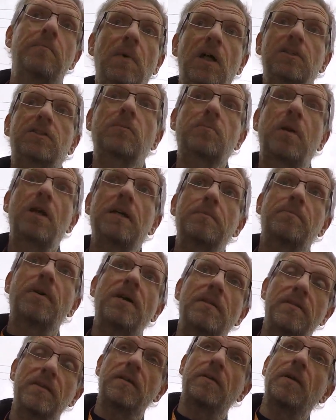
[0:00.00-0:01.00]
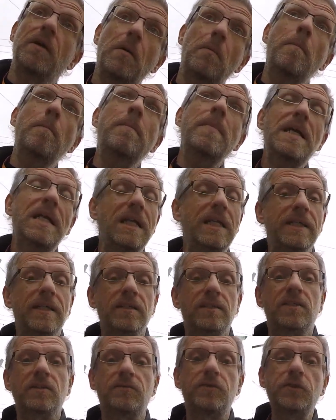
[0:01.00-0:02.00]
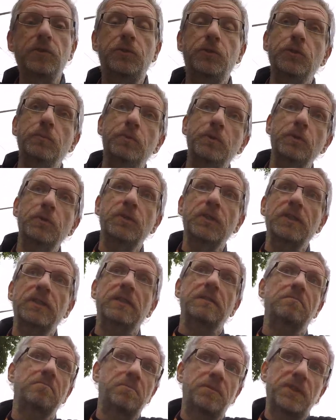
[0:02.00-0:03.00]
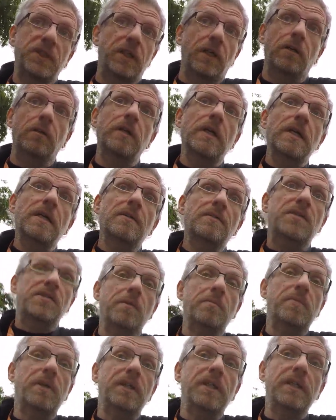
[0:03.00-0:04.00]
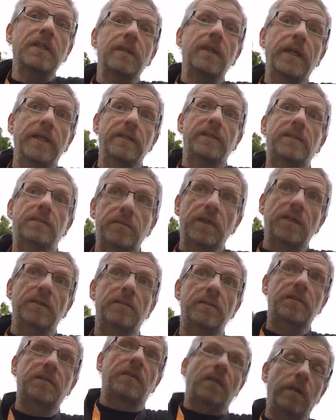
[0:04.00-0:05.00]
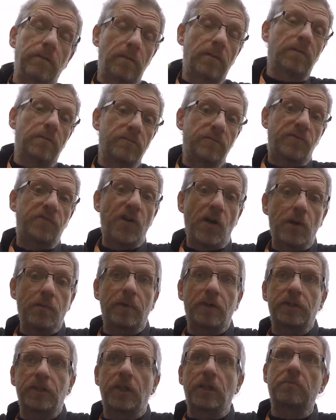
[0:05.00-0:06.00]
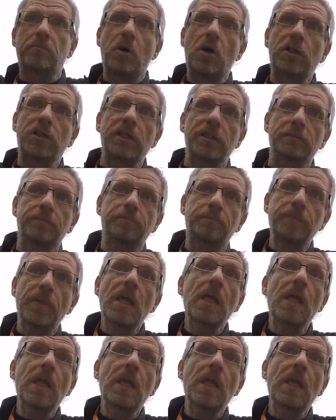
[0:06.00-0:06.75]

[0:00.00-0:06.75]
that multiplied by the millions of YouTube users, and you know, somebody is very much out of pocket.